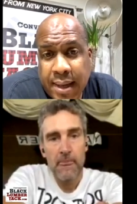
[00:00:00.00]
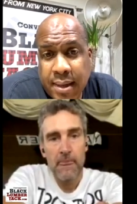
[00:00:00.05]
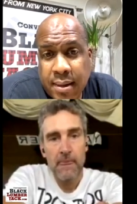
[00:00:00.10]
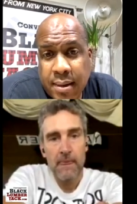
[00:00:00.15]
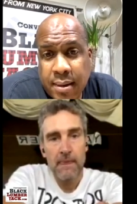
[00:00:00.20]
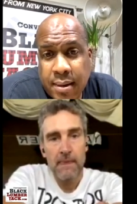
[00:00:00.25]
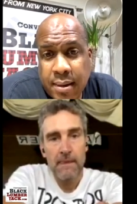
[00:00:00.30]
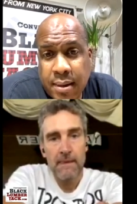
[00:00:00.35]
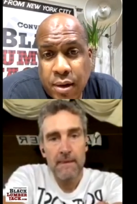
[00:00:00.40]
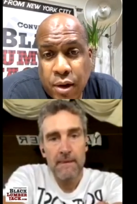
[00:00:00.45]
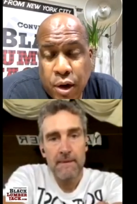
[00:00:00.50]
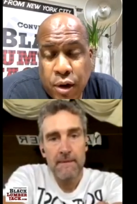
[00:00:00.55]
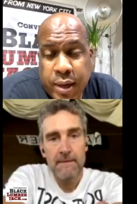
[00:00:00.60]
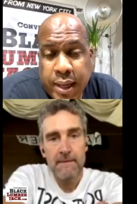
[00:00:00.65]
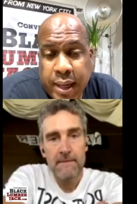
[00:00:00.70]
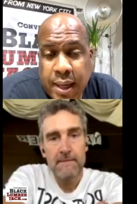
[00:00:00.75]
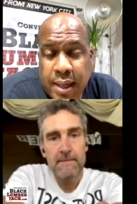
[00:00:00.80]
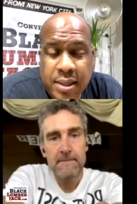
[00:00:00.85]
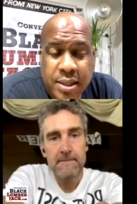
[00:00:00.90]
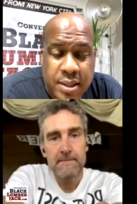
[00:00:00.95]
Speaker 1: hurting. I
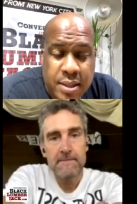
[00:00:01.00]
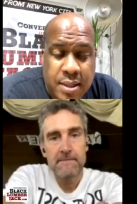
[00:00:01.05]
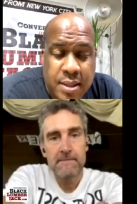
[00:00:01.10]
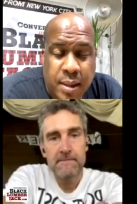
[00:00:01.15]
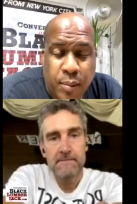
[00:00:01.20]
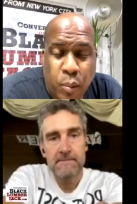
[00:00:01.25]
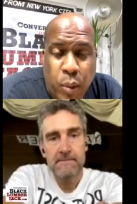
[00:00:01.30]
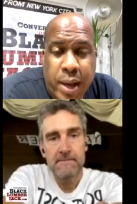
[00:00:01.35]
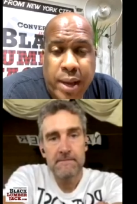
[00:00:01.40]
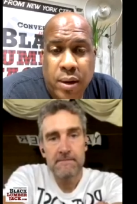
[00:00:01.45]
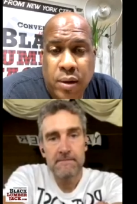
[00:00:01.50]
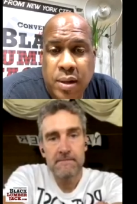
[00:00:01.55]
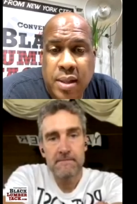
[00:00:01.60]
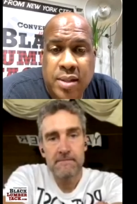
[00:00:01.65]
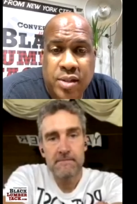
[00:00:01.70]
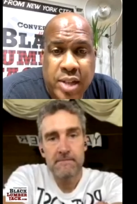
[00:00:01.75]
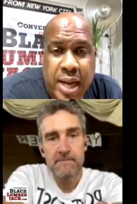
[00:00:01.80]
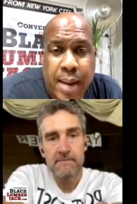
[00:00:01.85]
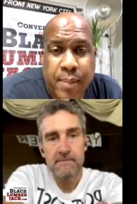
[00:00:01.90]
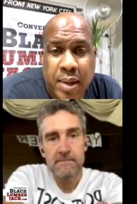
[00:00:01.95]
just, I'm waiting on this
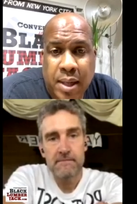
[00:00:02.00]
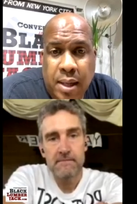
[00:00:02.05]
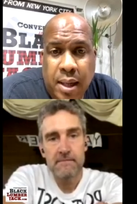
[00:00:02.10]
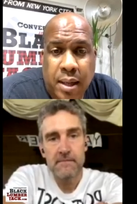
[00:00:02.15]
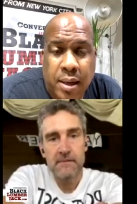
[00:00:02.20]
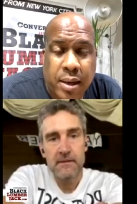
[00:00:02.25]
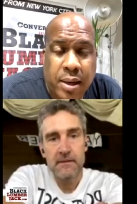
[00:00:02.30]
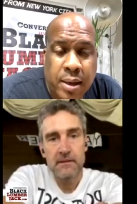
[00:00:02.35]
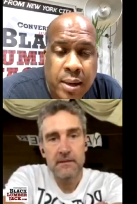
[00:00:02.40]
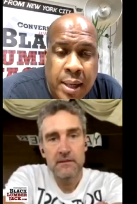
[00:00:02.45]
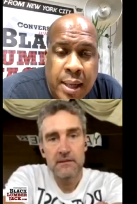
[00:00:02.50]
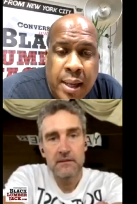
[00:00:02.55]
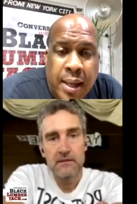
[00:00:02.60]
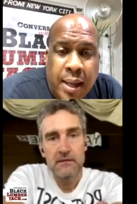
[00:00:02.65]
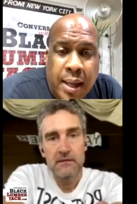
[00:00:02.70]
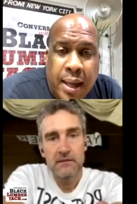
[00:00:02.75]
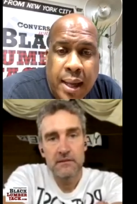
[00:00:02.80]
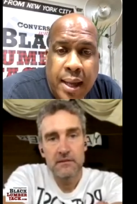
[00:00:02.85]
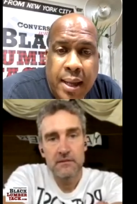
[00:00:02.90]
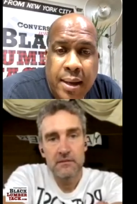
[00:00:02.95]
job to clear
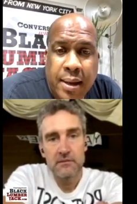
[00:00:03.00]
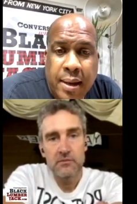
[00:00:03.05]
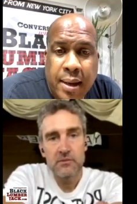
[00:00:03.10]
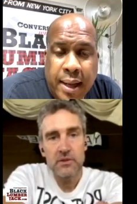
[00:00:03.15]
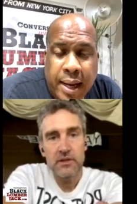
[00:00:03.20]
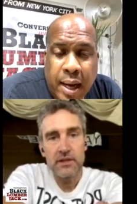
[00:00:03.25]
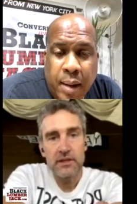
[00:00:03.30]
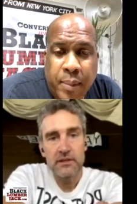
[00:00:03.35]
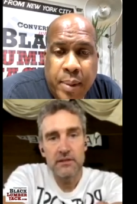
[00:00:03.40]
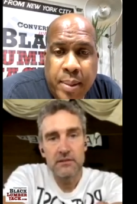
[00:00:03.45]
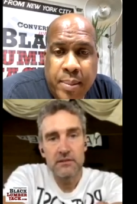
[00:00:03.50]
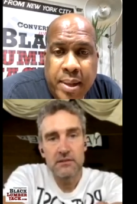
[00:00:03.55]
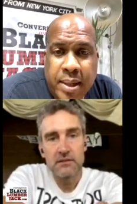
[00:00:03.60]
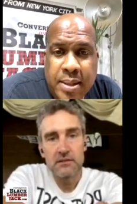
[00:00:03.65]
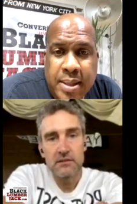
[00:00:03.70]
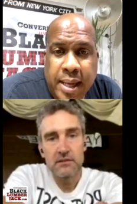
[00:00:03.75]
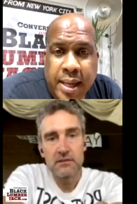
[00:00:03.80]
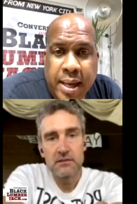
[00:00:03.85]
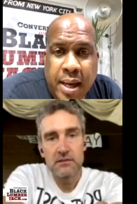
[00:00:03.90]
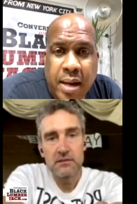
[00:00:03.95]
and, and I'll right. be able to take
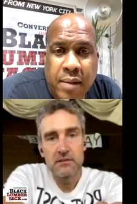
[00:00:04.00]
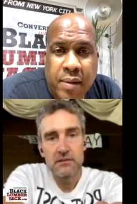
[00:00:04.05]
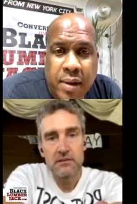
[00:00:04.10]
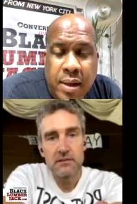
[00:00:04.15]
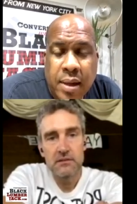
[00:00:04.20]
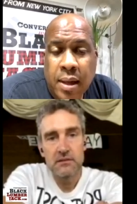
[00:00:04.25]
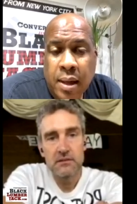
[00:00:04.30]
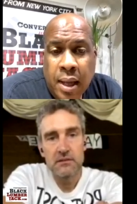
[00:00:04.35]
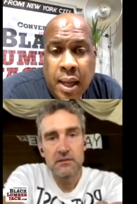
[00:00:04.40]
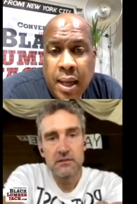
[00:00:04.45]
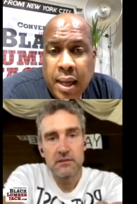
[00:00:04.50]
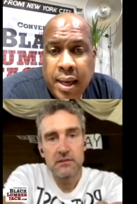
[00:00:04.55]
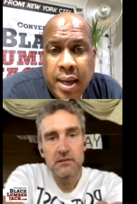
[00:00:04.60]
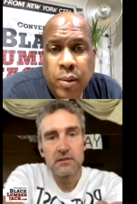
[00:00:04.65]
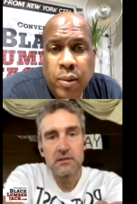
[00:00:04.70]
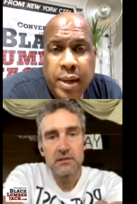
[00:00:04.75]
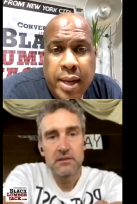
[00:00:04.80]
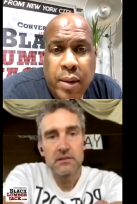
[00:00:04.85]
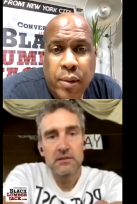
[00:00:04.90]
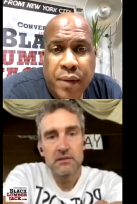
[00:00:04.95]
care of it. And they, and they
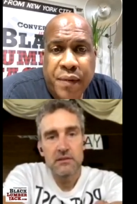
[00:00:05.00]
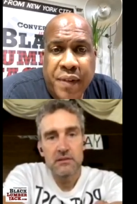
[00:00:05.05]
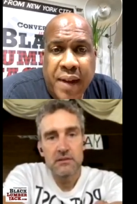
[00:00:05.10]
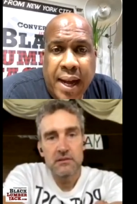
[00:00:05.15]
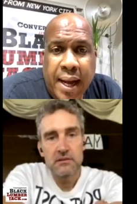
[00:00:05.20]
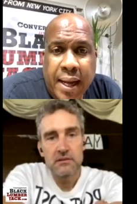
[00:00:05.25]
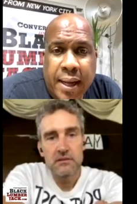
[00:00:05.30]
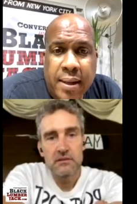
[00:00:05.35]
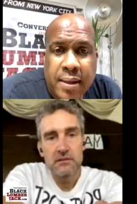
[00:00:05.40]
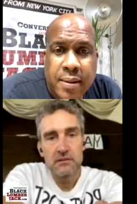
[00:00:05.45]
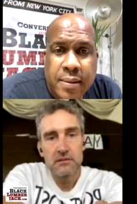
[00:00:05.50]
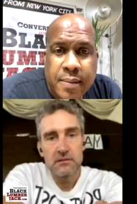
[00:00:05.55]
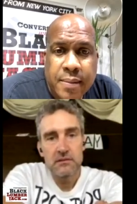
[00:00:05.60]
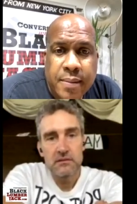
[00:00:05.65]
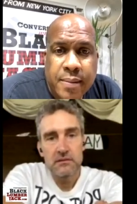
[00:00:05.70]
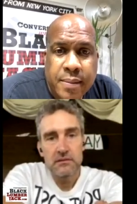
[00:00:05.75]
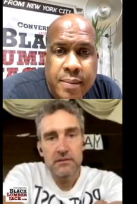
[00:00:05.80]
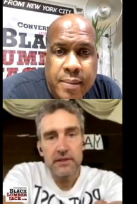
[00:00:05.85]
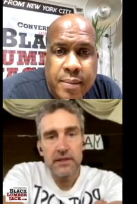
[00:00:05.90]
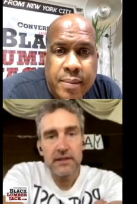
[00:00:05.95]
were fine.
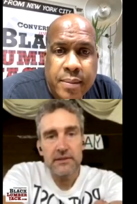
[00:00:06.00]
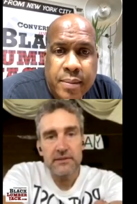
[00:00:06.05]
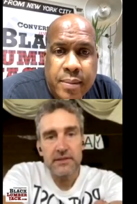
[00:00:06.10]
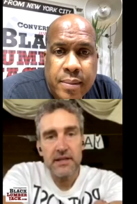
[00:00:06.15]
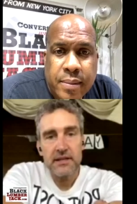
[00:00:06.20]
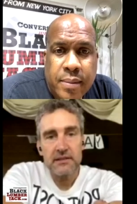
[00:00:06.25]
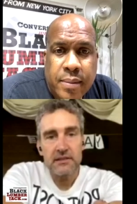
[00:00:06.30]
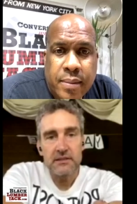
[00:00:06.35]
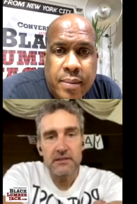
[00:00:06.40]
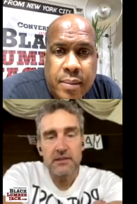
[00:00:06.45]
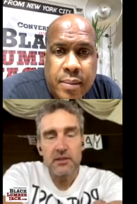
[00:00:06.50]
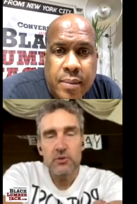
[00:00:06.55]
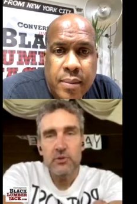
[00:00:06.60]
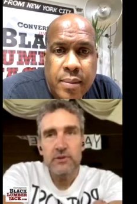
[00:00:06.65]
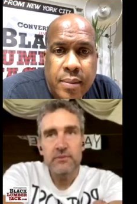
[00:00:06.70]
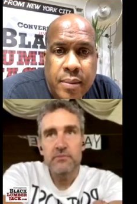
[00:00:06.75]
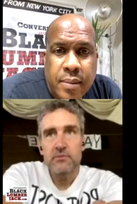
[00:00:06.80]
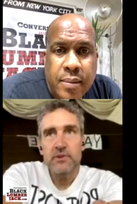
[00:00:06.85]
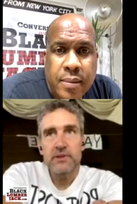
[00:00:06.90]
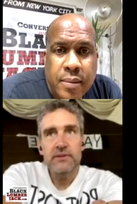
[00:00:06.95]
Speaker 2: Yeah, exactly. No, we,
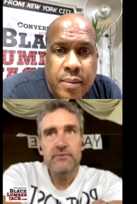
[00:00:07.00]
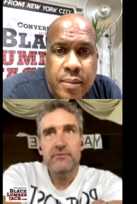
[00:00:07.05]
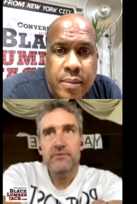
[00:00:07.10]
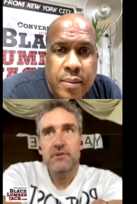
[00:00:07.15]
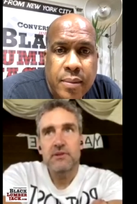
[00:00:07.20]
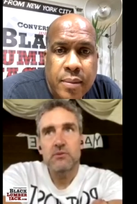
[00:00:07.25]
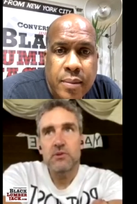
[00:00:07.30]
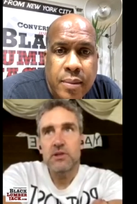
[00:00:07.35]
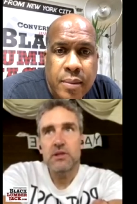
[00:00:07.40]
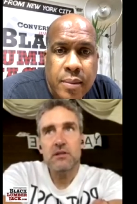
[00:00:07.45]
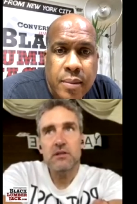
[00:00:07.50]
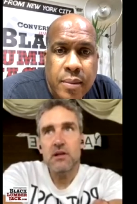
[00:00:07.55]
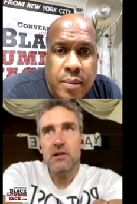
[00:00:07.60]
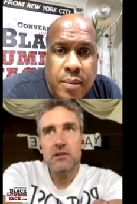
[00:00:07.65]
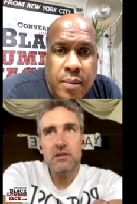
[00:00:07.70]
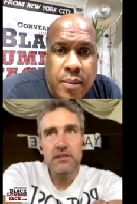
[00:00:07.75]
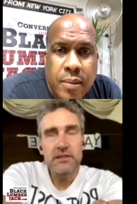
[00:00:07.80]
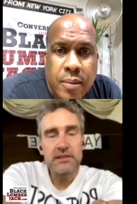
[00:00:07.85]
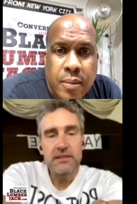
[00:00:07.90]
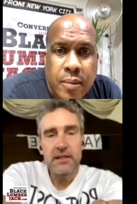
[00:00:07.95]
we, we're all
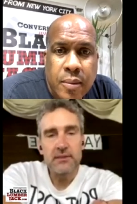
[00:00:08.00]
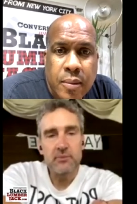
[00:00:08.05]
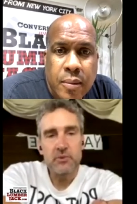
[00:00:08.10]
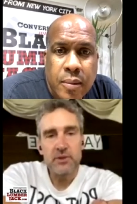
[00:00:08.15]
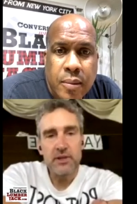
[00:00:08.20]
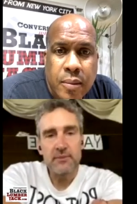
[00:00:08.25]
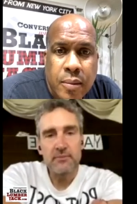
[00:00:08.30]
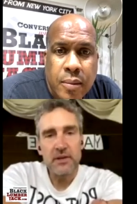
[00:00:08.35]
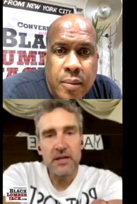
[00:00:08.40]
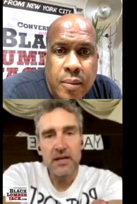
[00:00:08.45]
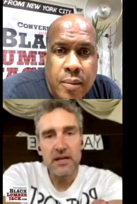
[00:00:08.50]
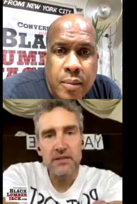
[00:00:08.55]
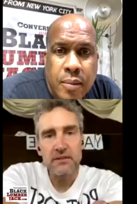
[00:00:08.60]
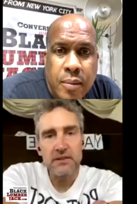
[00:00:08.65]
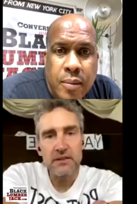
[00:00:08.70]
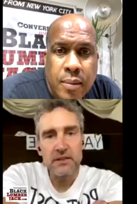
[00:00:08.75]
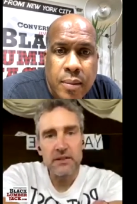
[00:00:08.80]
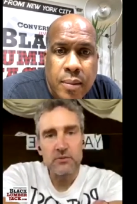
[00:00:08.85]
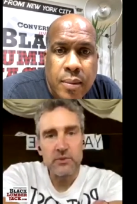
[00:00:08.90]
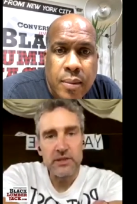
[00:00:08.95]
cleaned up. We're not behind on
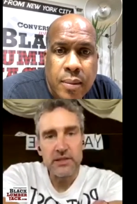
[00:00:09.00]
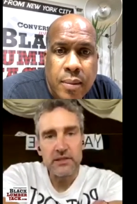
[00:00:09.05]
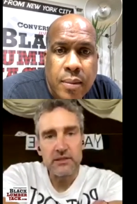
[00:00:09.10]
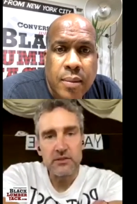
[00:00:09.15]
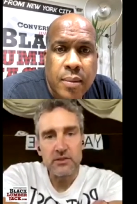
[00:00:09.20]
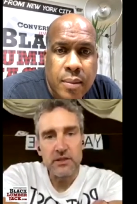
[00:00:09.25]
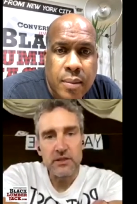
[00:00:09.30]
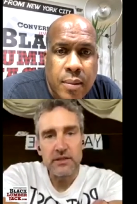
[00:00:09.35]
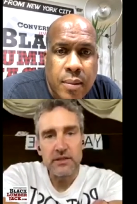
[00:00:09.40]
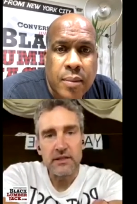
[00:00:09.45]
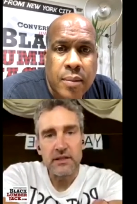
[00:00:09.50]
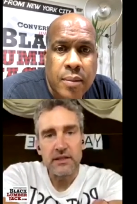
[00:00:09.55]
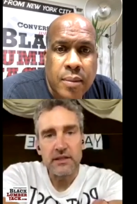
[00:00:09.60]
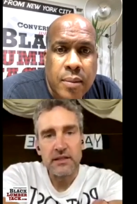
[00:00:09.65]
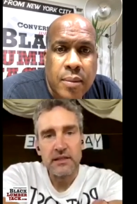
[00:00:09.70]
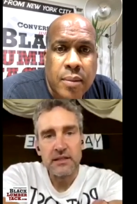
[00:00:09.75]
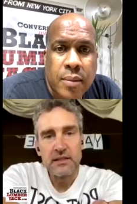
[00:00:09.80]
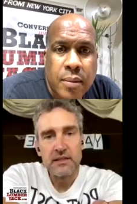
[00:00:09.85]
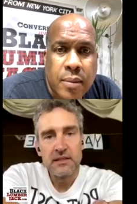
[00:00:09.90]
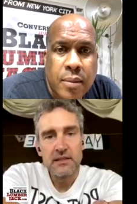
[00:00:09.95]
any rent or anything.
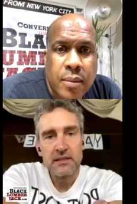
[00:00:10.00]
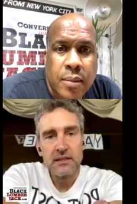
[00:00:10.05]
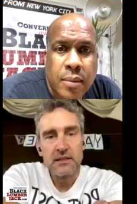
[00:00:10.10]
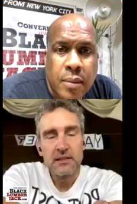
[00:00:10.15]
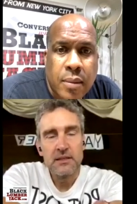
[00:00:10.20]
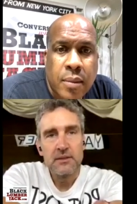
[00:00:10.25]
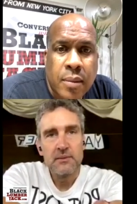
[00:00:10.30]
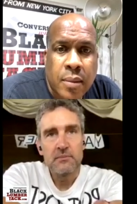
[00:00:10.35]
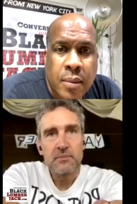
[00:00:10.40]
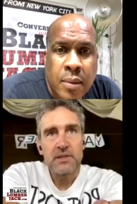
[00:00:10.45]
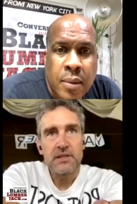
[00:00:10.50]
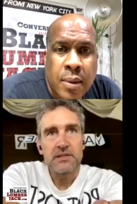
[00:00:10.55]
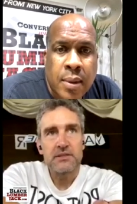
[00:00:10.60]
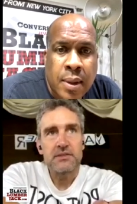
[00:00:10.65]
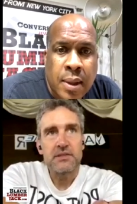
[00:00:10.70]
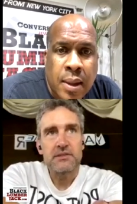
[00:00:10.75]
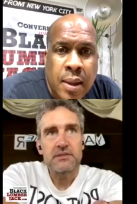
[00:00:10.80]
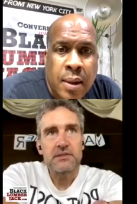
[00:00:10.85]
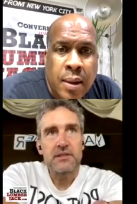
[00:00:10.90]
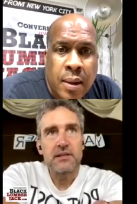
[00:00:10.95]
But it's
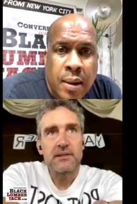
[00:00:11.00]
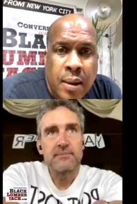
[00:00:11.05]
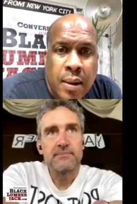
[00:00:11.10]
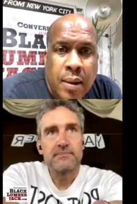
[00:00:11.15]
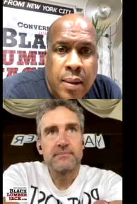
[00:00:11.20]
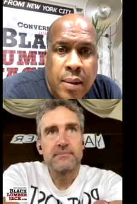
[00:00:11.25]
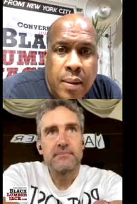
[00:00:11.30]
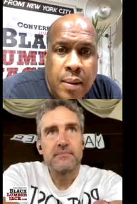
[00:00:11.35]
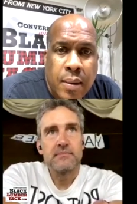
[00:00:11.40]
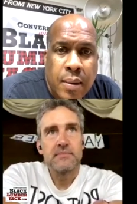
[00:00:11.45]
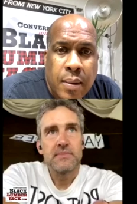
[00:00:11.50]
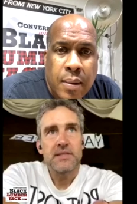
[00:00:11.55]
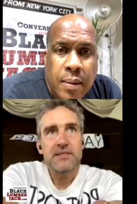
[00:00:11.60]
just, um, it's